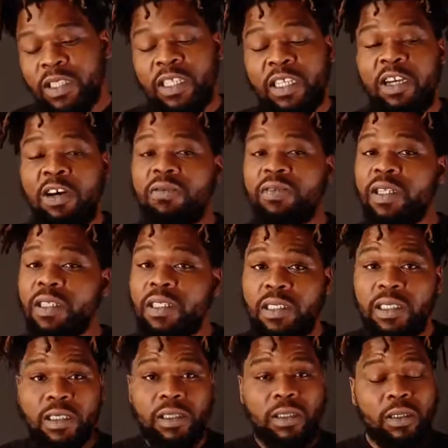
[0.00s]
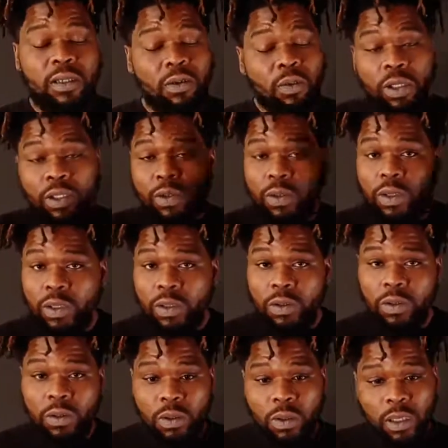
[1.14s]
the COVID is here. What do we
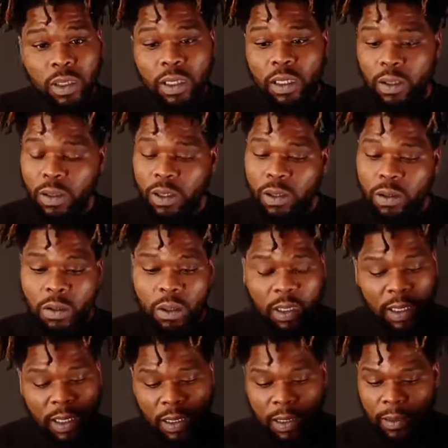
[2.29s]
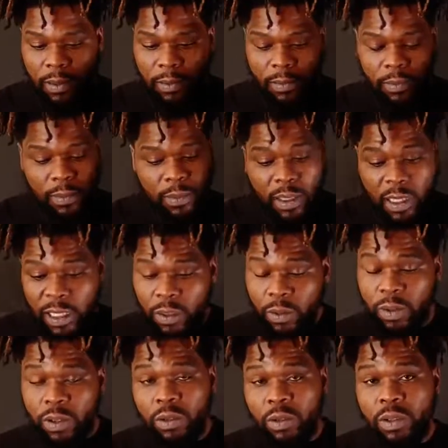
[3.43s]
do? You know, how do
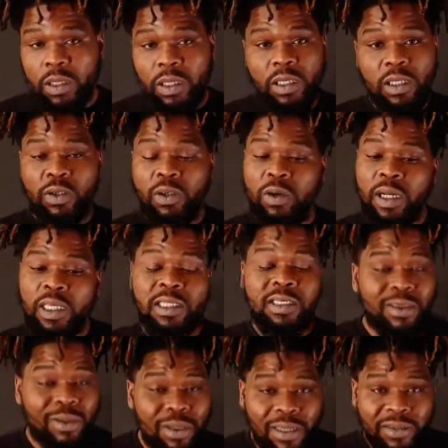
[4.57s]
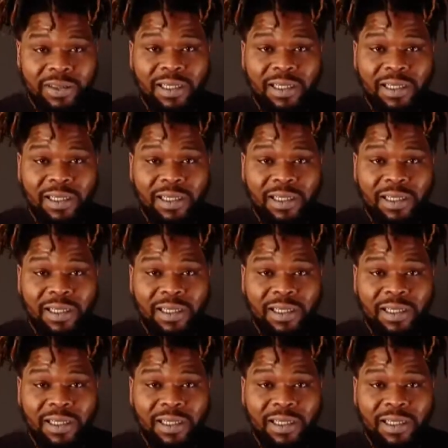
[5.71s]
we do it? You know, I still love